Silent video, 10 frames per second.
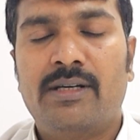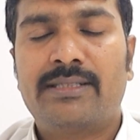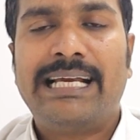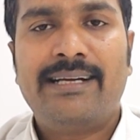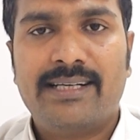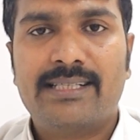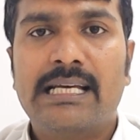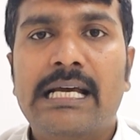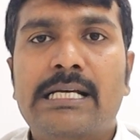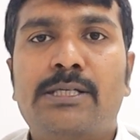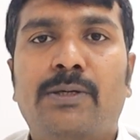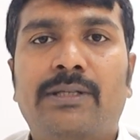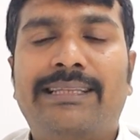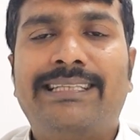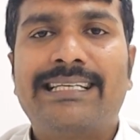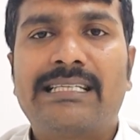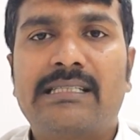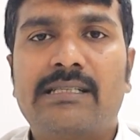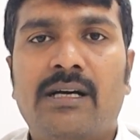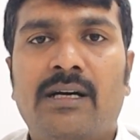centers. So
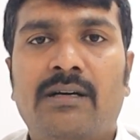this